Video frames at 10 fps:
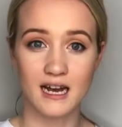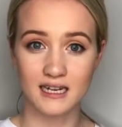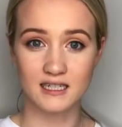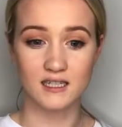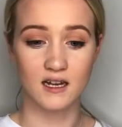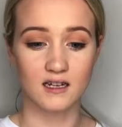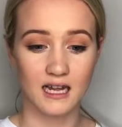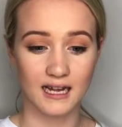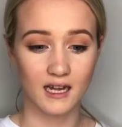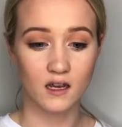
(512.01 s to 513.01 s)
nicer,
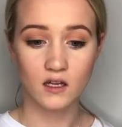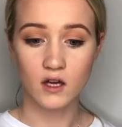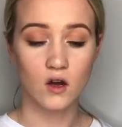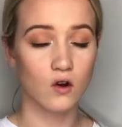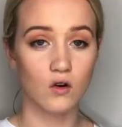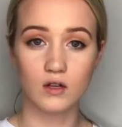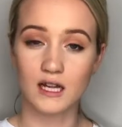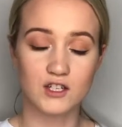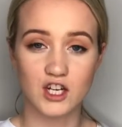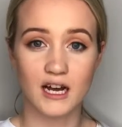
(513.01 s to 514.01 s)
like all
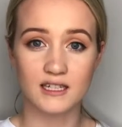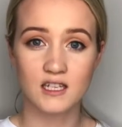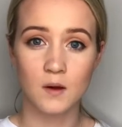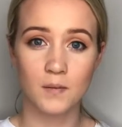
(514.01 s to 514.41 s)
that jazz.